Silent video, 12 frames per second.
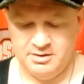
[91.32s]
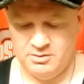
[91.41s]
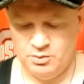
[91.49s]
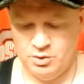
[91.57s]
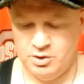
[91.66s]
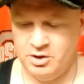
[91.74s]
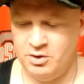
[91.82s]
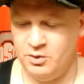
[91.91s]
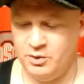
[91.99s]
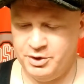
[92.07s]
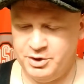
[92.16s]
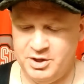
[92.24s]
we'll go
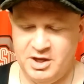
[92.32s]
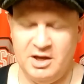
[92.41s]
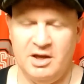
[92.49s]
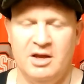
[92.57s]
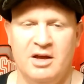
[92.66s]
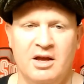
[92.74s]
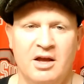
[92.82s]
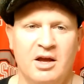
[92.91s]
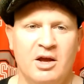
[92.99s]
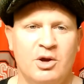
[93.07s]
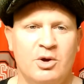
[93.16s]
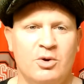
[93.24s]
with the
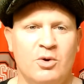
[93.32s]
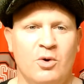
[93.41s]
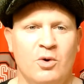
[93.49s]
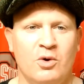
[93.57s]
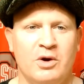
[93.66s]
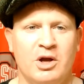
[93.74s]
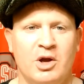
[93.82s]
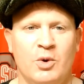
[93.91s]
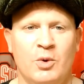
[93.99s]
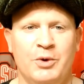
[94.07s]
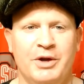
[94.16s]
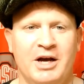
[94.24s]
good old
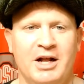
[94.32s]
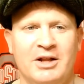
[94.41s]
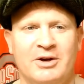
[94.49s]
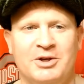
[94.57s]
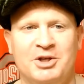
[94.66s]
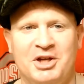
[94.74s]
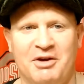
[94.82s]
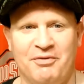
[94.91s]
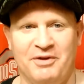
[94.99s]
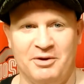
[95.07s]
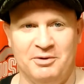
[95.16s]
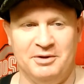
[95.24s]
gold dollar
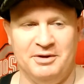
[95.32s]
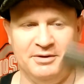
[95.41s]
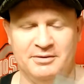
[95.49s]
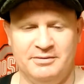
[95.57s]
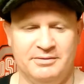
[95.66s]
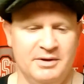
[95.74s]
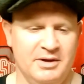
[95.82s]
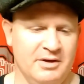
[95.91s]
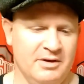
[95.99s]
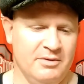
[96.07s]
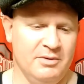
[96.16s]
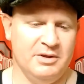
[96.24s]
Sheffield
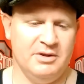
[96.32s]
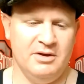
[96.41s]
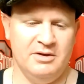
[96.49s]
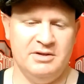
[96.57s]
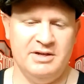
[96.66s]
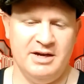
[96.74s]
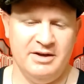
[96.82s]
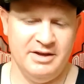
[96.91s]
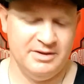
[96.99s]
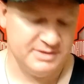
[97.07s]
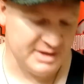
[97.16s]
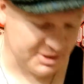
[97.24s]
with the
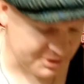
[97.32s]
Stallion's edge